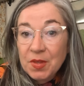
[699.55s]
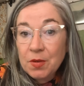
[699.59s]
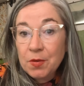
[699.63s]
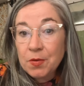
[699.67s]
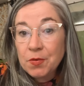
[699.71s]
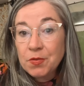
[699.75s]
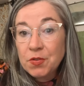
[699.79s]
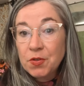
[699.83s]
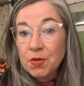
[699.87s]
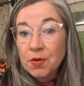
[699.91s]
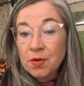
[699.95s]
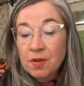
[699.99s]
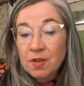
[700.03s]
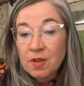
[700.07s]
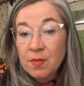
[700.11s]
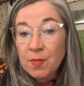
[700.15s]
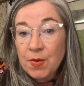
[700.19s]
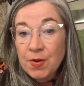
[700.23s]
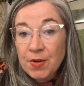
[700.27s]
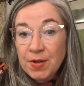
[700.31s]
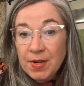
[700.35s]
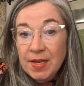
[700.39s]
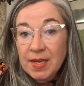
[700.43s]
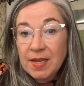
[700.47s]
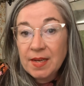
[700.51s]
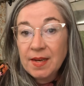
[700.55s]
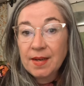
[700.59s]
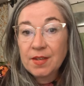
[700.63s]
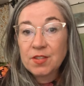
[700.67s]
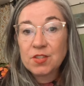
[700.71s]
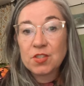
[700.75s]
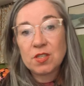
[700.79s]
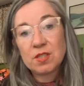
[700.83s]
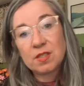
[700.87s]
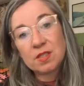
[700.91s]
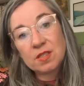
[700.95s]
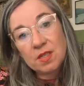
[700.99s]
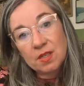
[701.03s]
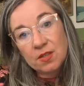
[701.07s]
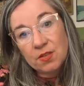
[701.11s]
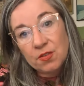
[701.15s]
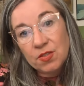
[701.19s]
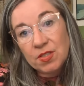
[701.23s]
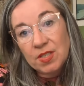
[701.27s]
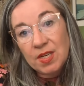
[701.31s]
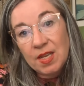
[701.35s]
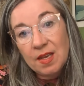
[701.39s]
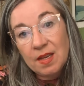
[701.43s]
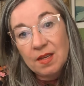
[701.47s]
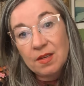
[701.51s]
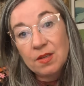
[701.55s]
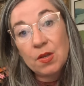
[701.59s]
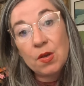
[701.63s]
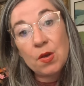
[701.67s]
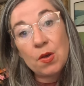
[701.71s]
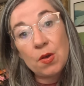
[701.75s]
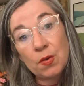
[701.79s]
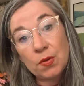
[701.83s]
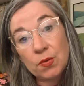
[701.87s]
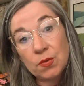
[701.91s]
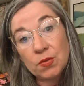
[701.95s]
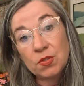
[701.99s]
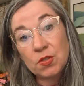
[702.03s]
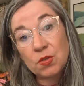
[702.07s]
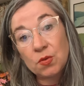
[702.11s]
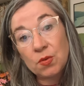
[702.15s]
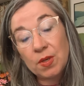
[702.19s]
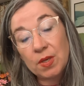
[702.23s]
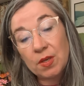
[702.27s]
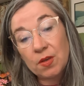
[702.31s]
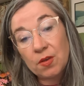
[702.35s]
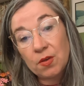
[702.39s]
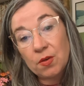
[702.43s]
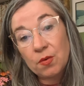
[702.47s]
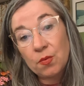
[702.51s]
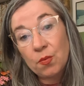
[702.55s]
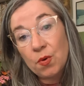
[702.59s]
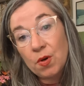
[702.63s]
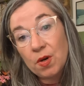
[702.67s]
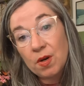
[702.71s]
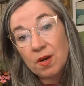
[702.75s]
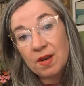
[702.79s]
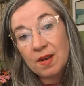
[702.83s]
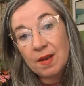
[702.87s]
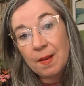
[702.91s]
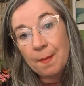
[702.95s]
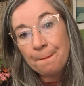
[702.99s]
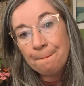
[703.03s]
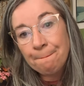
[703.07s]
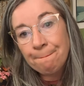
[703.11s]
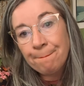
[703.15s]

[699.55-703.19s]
use your community connections to understand who's doing good work.